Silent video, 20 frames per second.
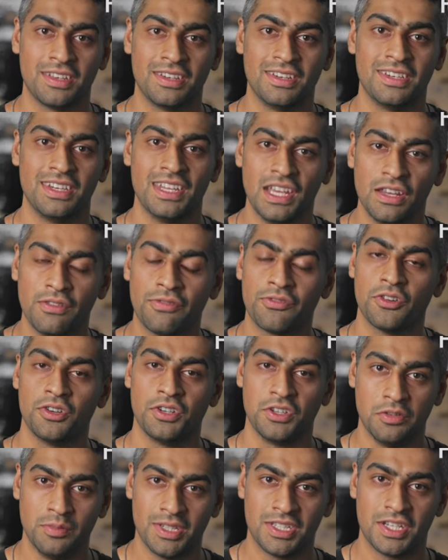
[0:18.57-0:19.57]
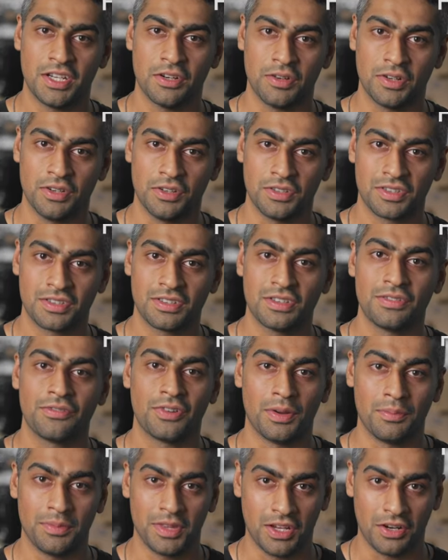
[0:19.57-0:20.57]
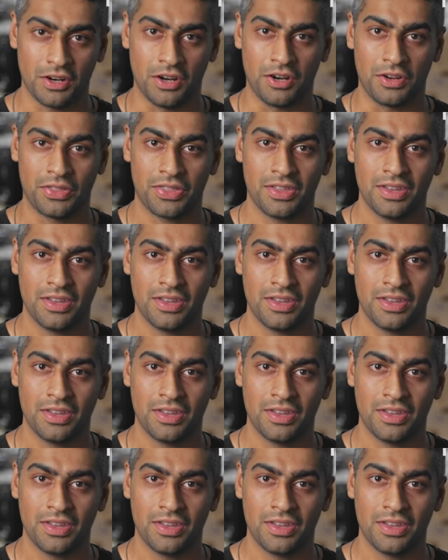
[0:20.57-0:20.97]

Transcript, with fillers: the need for new materials from the earth.